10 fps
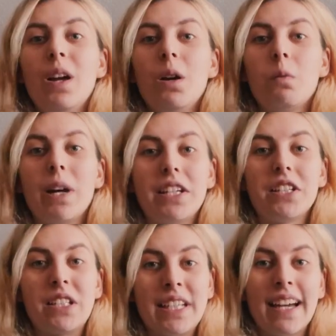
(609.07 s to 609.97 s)

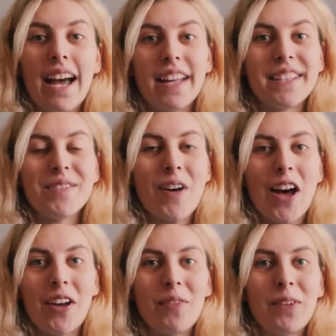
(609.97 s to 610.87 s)
which I
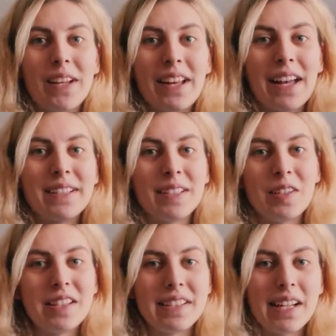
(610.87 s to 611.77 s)
survived, as you
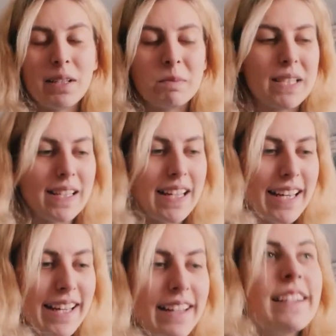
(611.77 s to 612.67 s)
can tell, I'm still
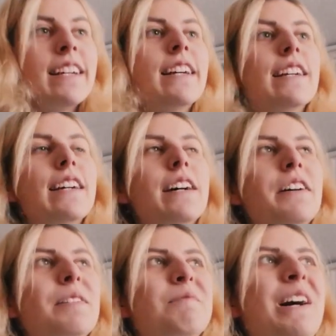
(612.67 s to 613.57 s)
here.
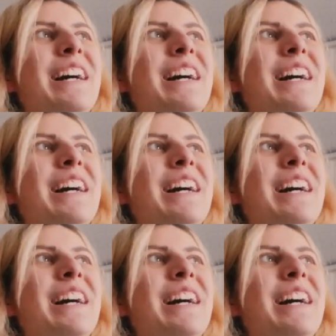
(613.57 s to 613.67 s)
Um,